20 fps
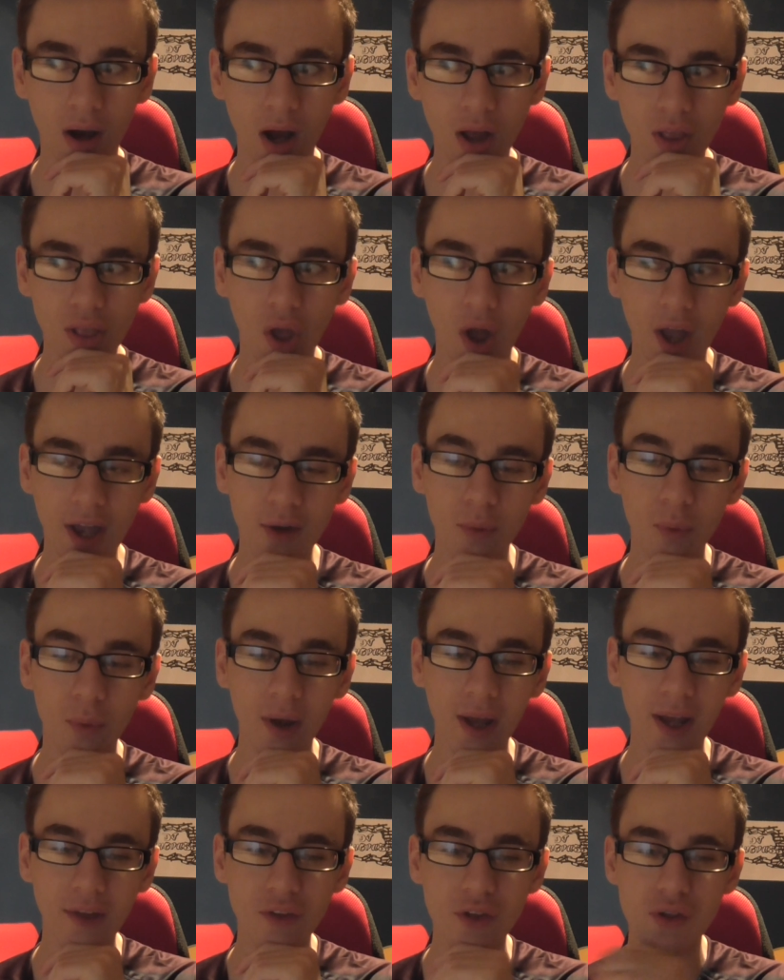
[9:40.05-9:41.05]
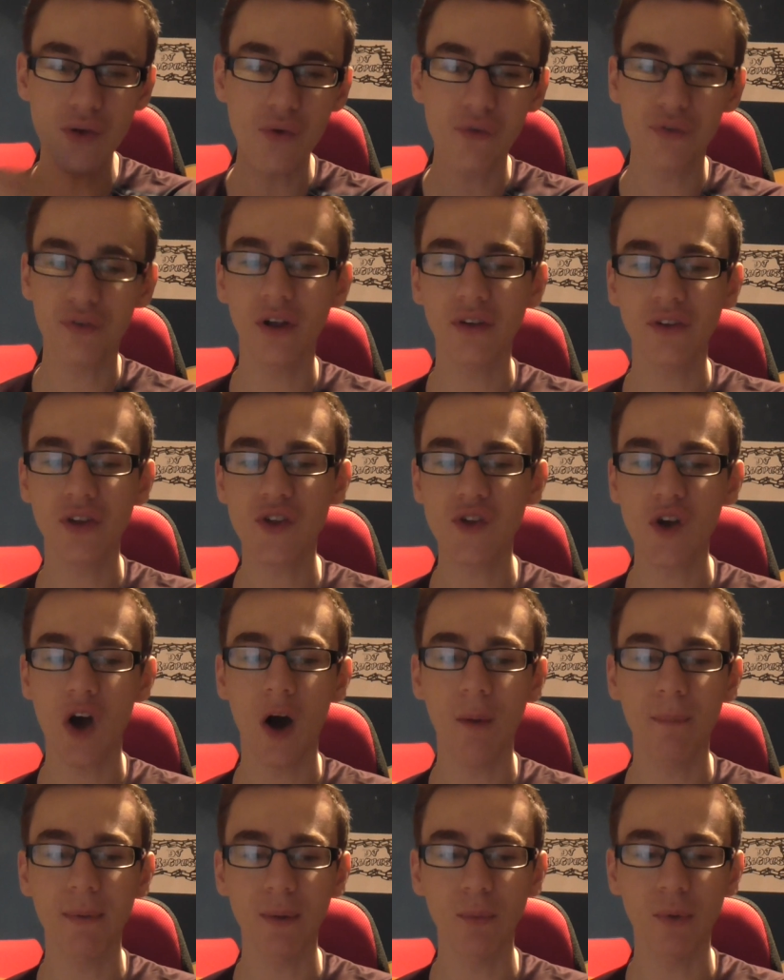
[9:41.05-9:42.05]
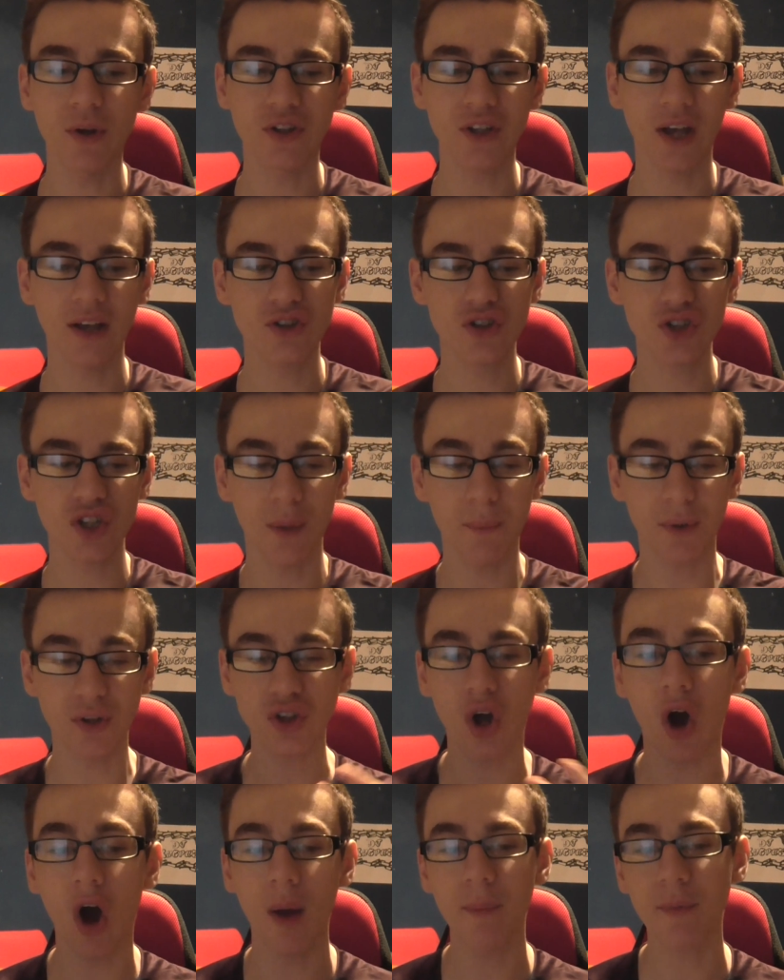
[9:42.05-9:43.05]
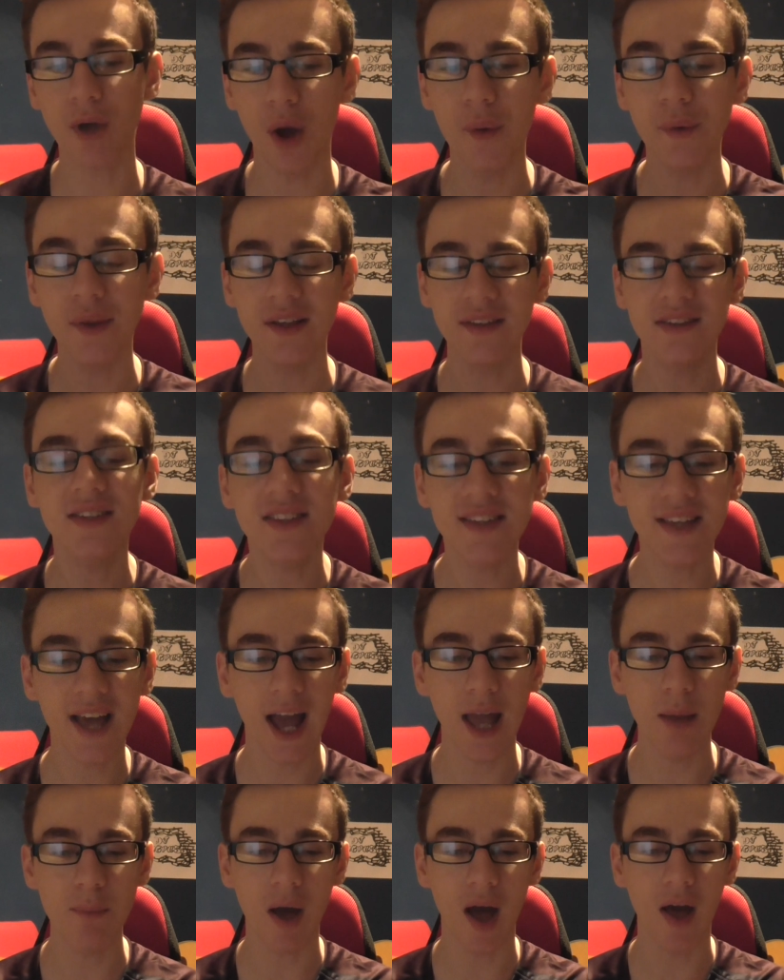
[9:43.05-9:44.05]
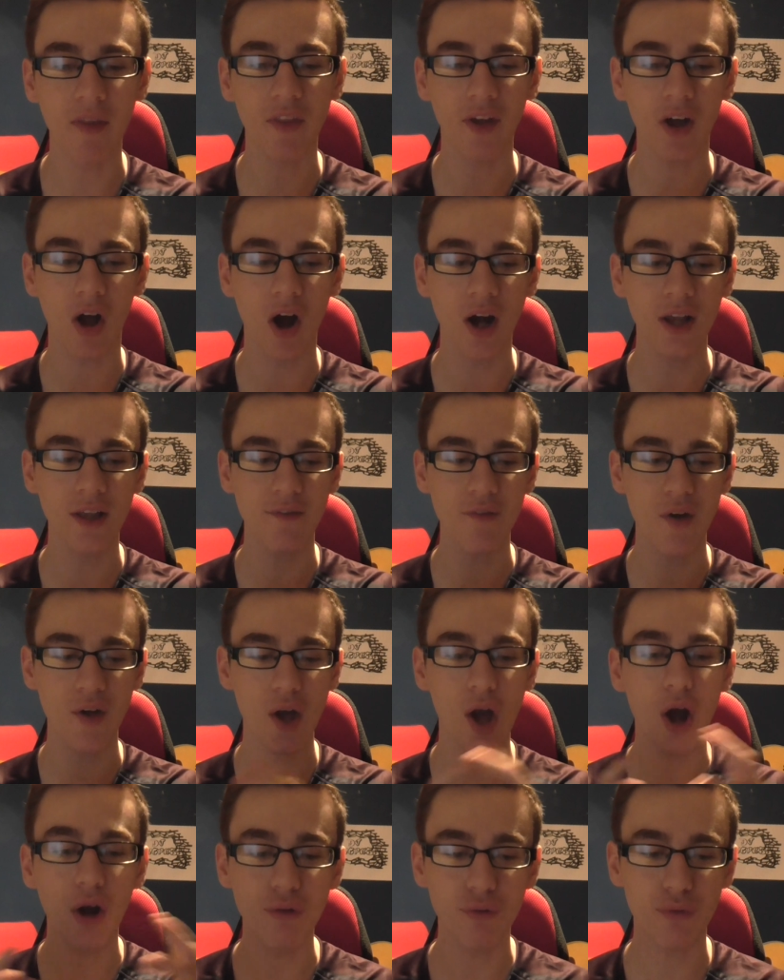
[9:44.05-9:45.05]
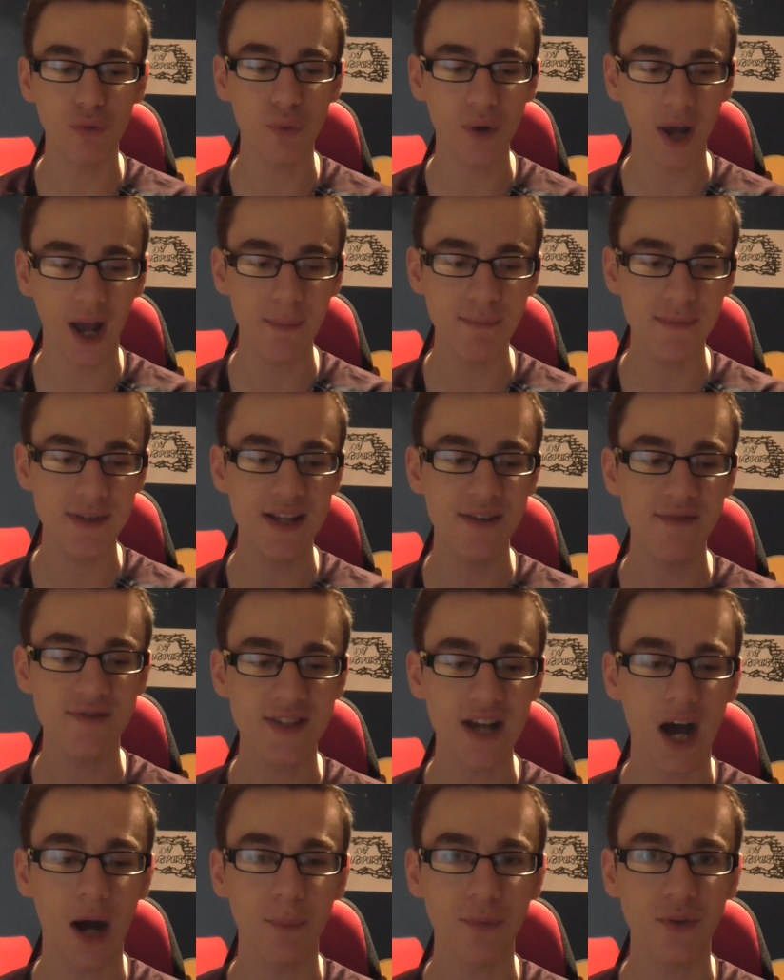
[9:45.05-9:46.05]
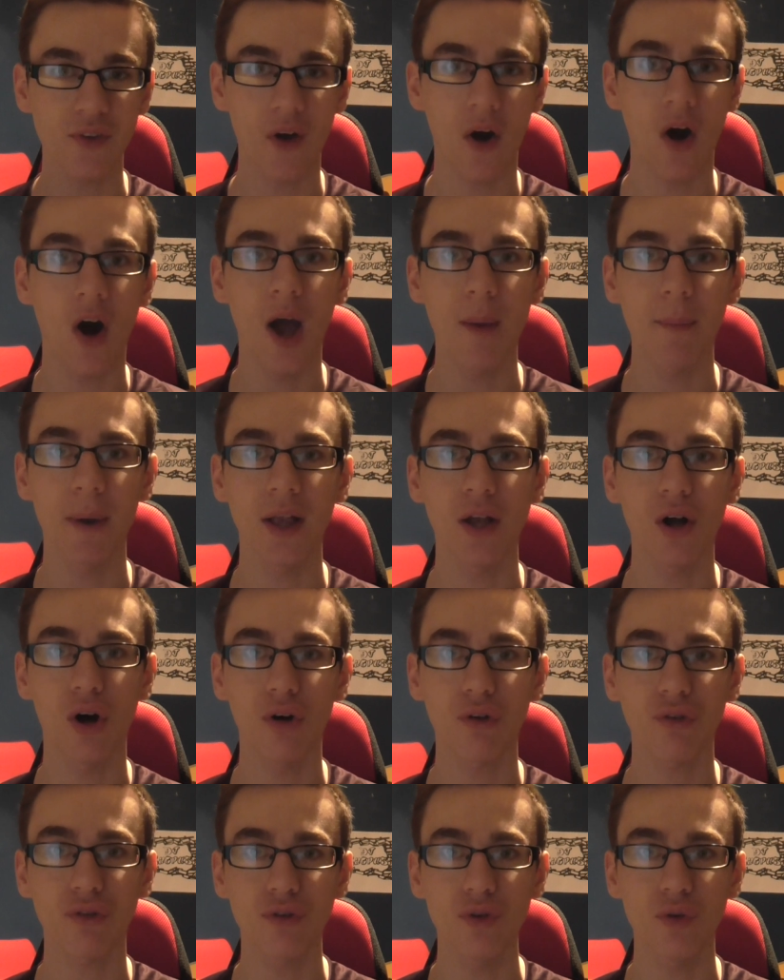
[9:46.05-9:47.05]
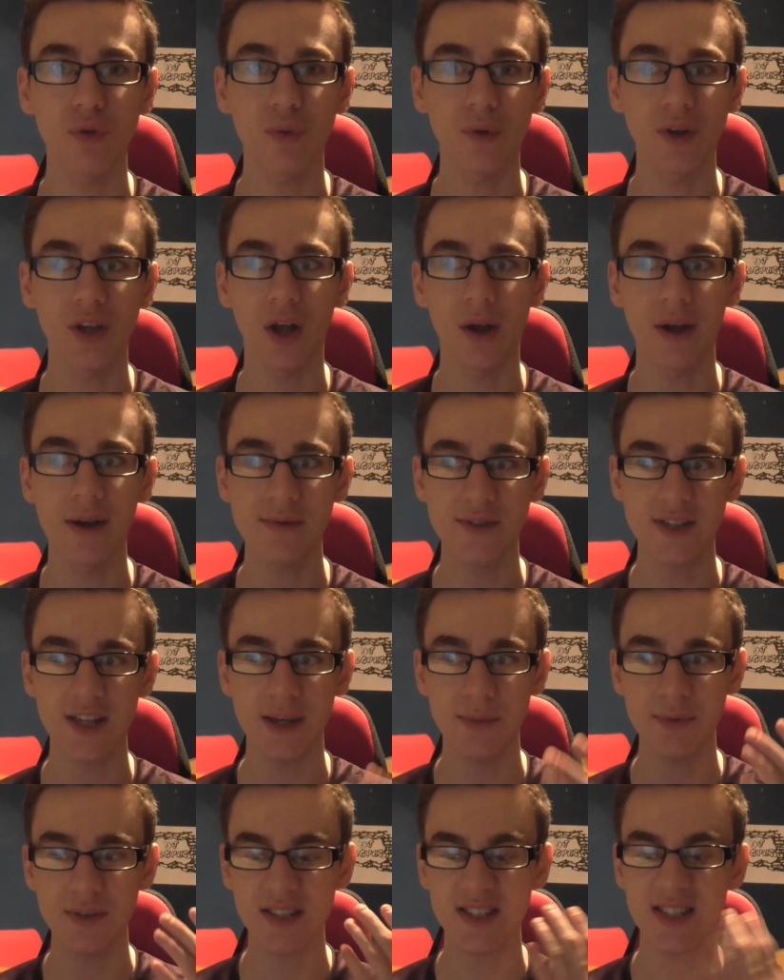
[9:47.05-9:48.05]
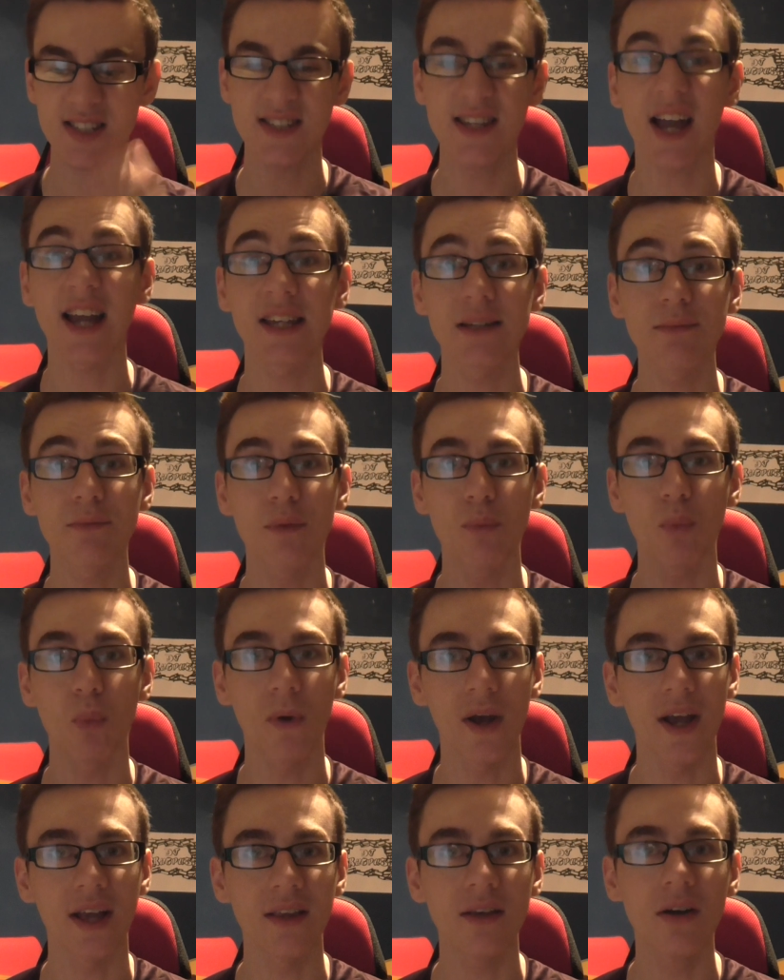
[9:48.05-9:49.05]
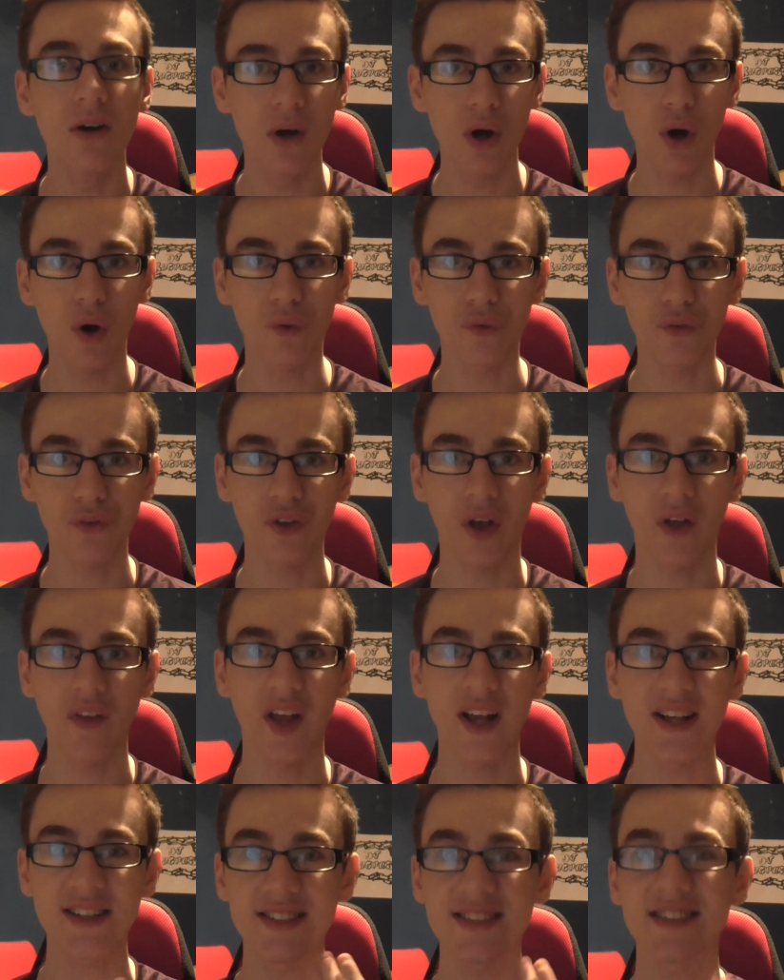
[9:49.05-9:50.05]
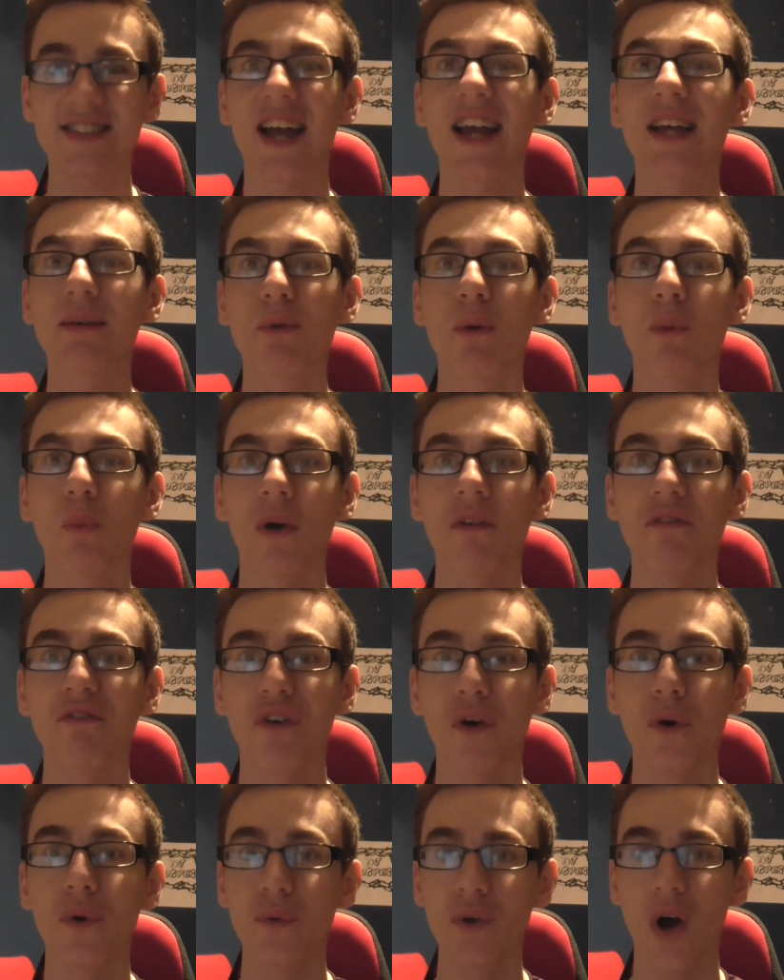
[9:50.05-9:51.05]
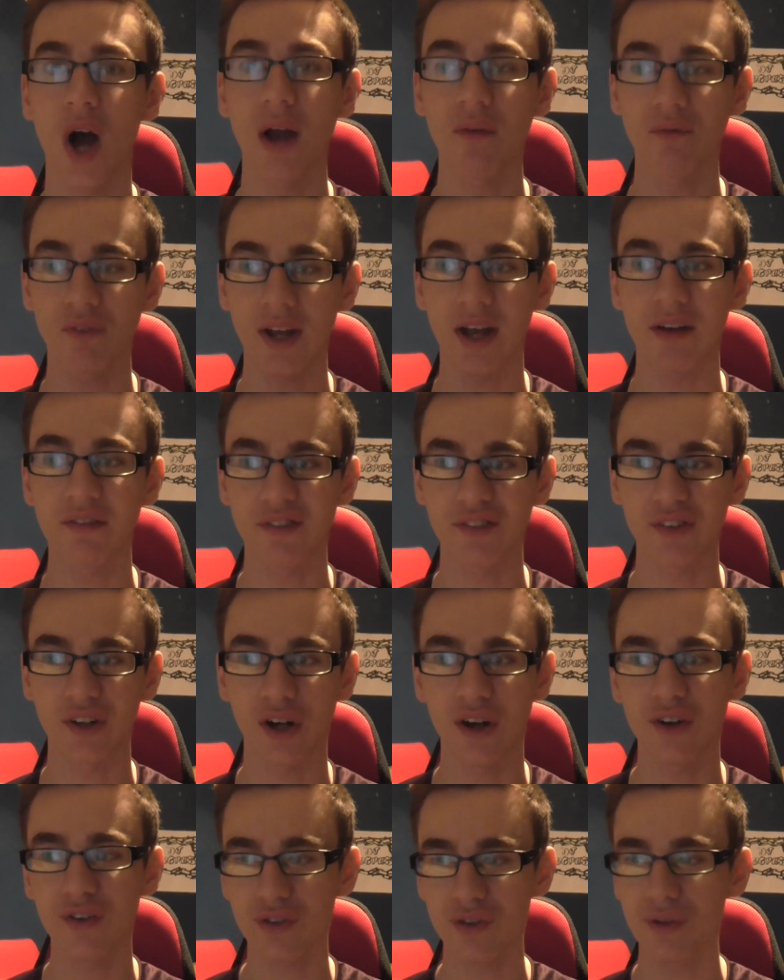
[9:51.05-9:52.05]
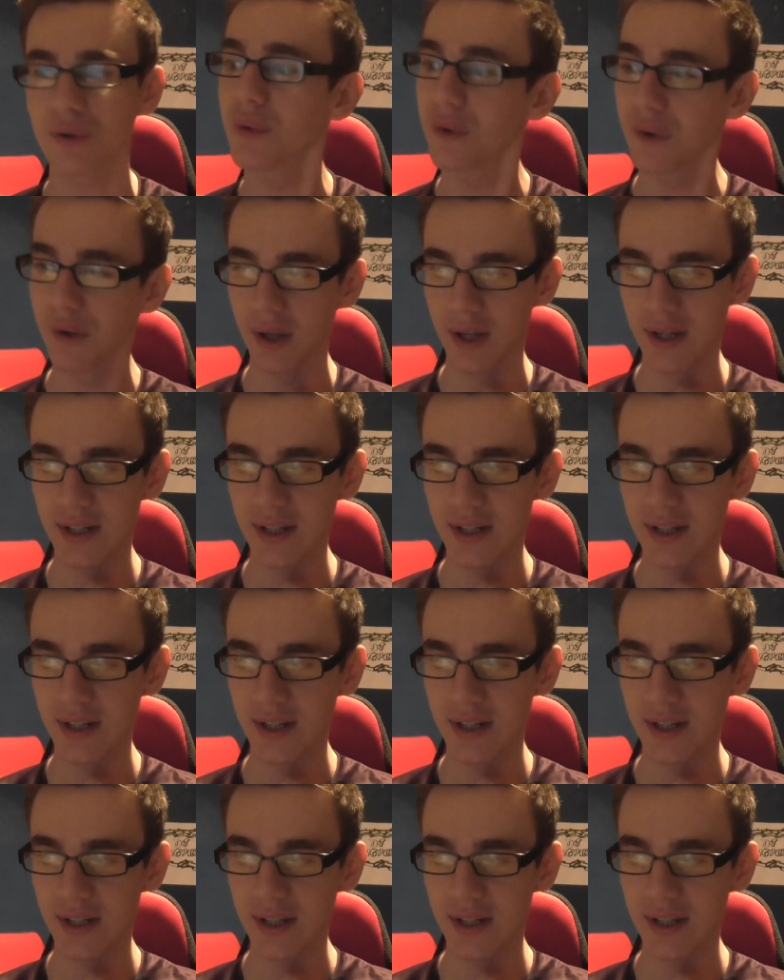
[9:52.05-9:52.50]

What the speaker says: Unlike in the North London derby, which had so much hype going into the game, and the overall game lived up to the hype, and Arsenal, it was a statement win on Sunday, a statement win for Unai Emery and for Arsenal.